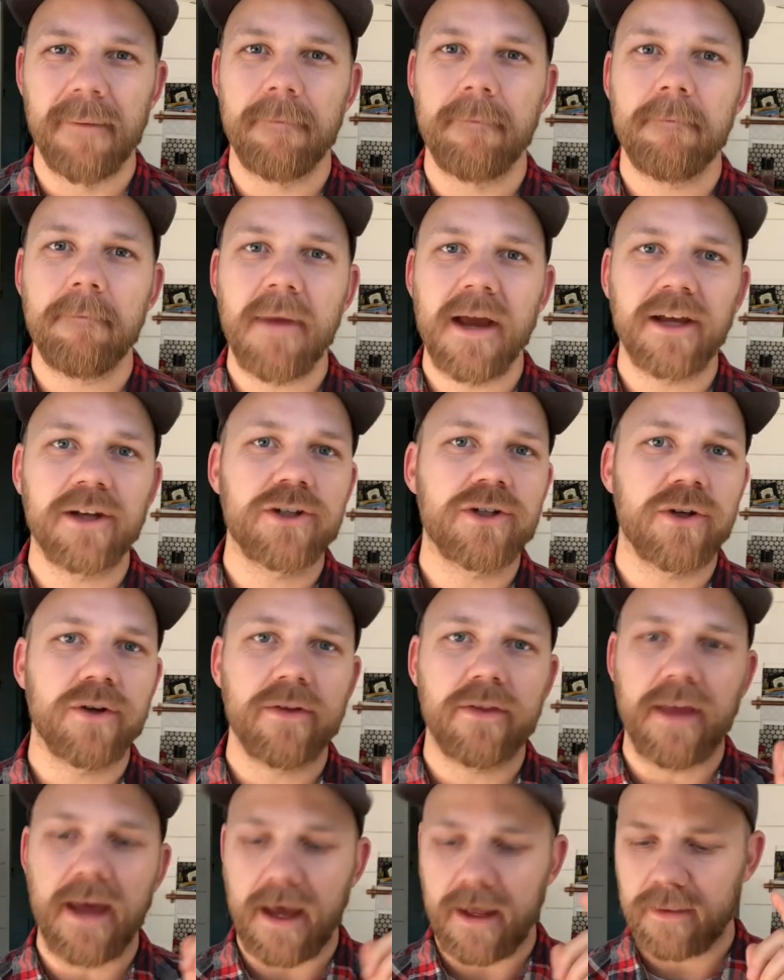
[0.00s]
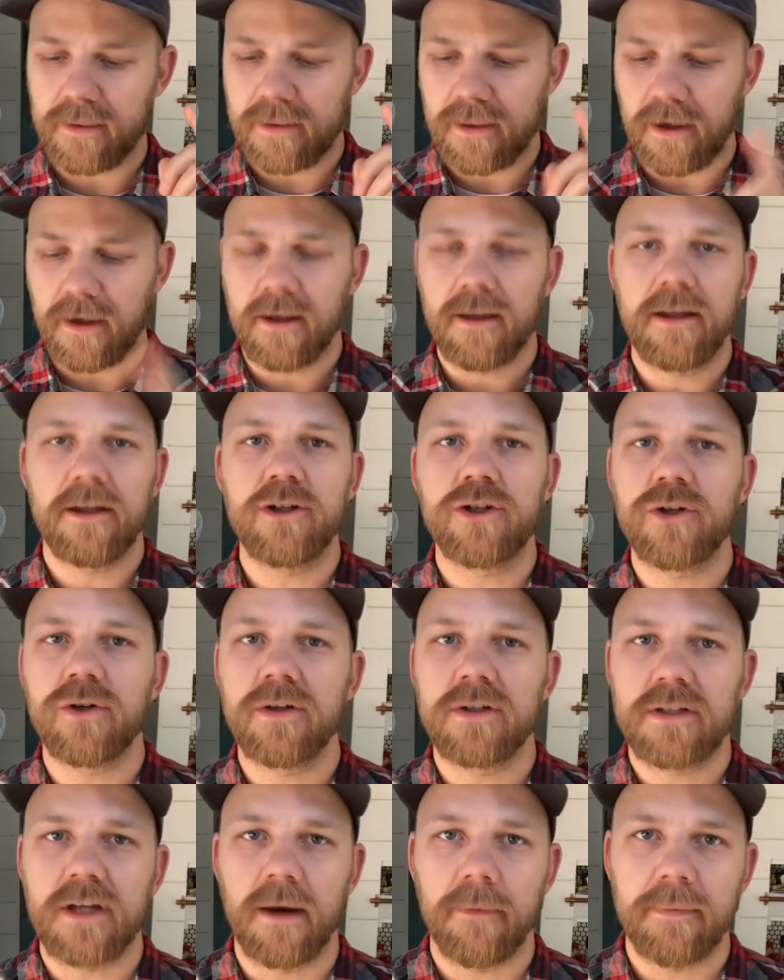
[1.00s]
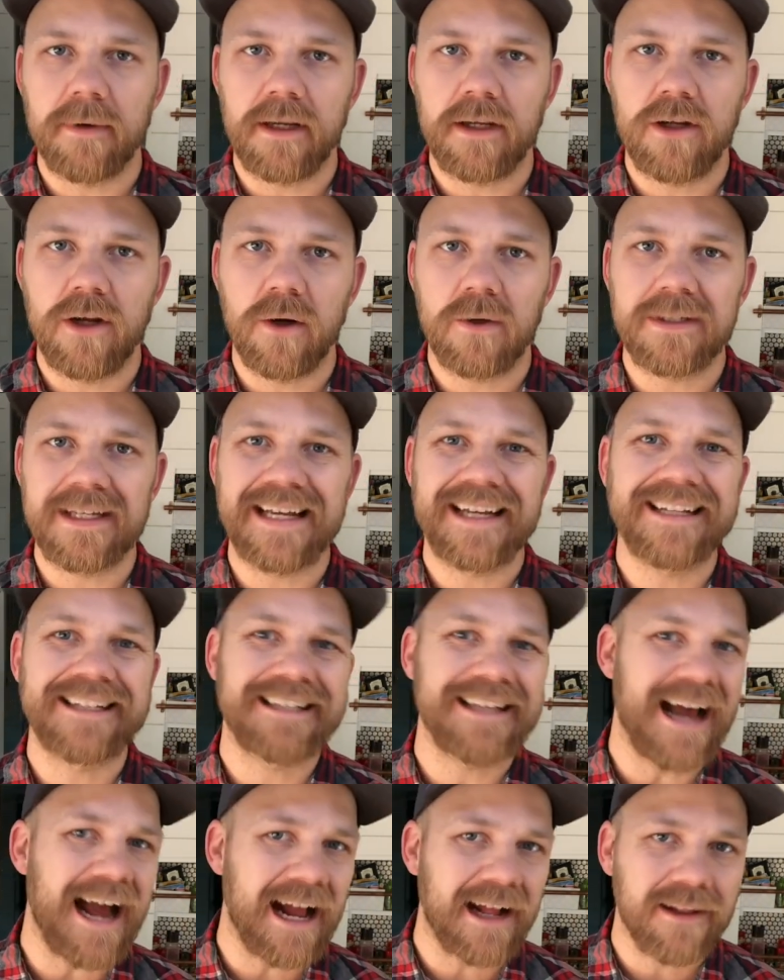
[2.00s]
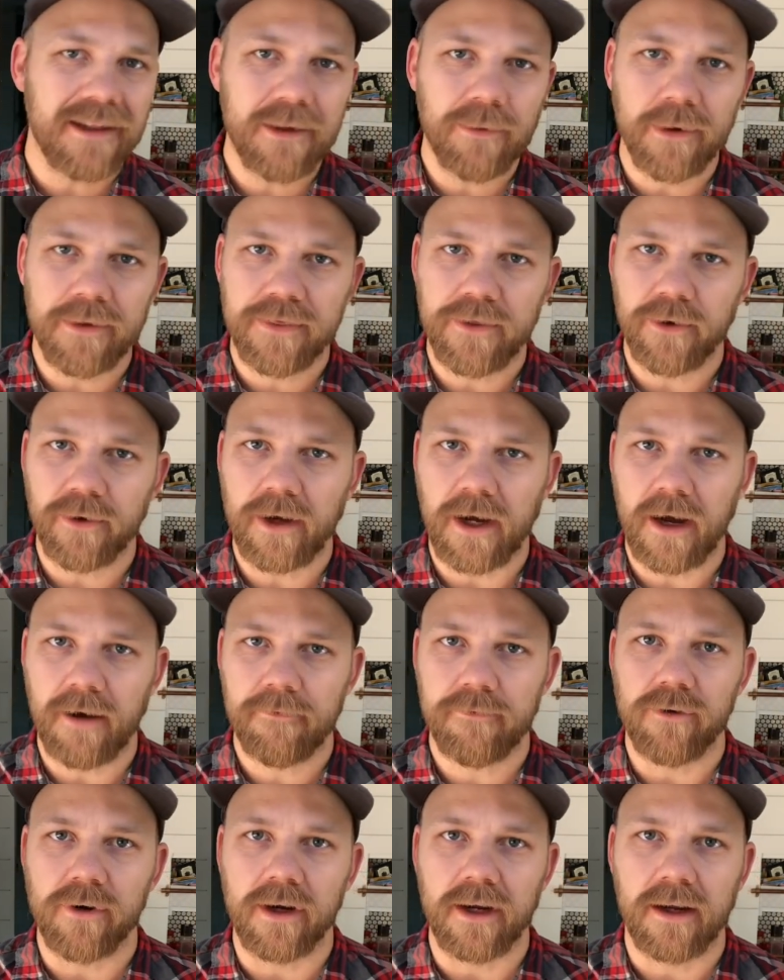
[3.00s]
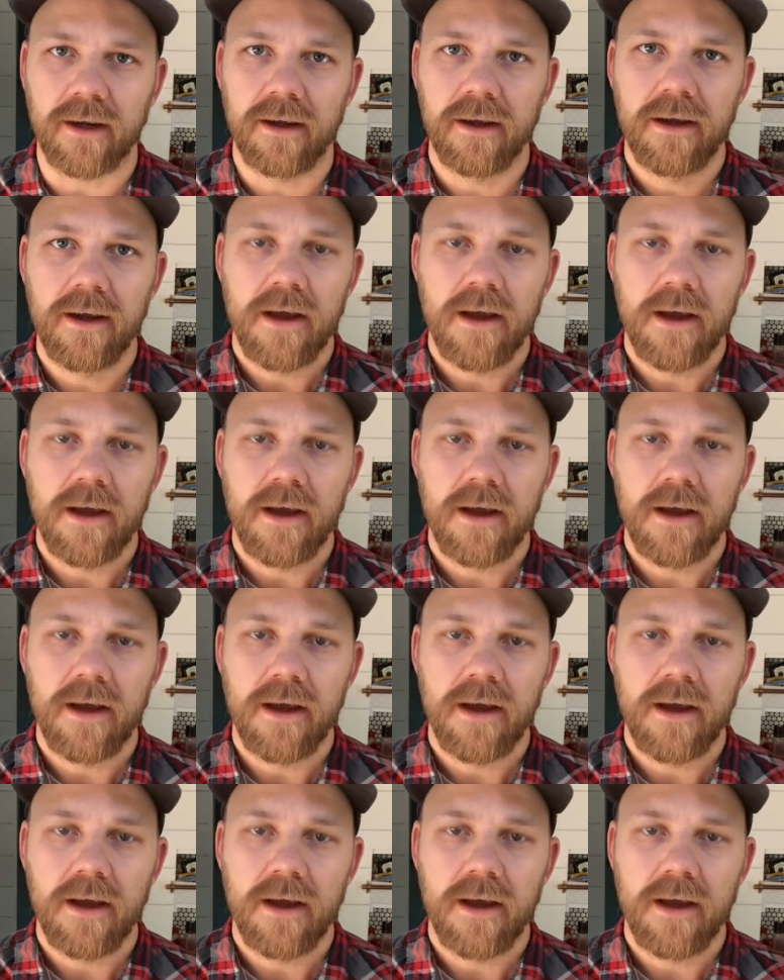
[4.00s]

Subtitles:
make sure that the insurance company knows exactly what they're covering.